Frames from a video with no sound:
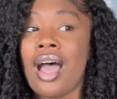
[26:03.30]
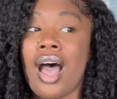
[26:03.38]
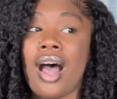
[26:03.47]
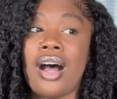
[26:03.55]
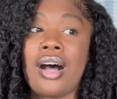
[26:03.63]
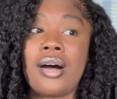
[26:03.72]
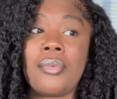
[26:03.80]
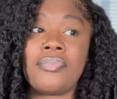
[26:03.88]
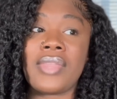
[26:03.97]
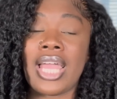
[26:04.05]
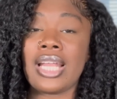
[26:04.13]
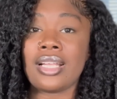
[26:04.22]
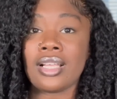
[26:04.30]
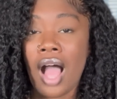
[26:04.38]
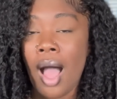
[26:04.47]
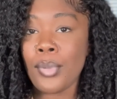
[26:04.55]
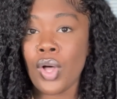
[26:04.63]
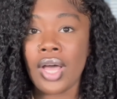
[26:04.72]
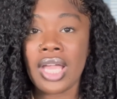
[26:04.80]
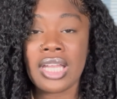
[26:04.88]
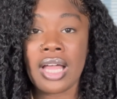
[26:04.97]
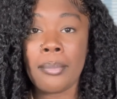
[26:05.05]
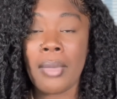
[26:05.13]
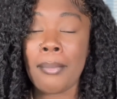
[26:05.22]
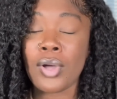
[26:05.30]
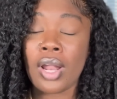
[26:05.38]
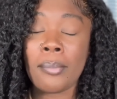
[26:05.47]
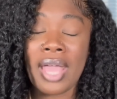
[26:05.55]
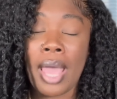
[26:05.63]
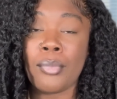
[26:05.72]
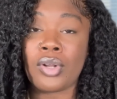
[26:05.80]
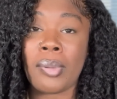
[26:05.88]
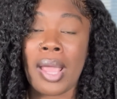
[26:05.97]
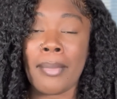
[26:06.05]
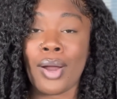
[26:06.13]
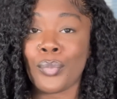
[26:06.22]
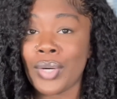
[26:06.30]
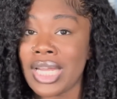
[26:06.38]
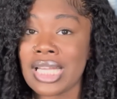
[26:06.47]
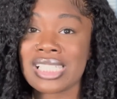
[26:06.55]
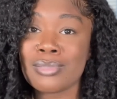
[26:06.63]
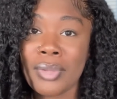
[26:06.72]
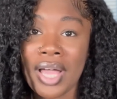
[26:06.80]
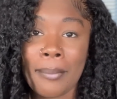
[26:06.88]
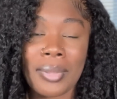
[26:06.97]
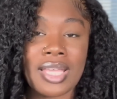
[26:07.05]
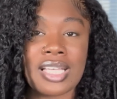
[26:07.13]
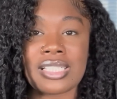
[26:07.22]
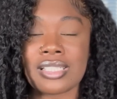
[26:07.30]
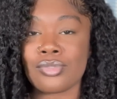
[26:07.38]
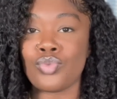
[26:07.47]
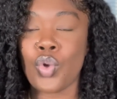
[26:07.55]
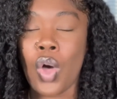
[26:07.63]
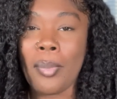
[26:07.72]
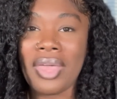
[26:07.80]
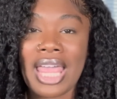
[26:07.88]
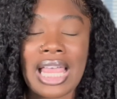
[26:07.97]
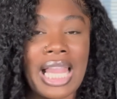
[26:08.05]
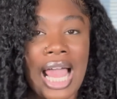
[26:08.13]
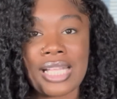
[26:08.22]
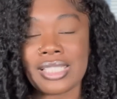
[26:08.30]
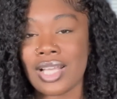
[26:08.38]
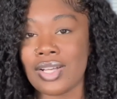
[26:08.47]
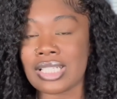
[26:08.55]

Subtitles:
Like, I'm gonna be able to pay my rent this month because, you know, I'm getting clientele.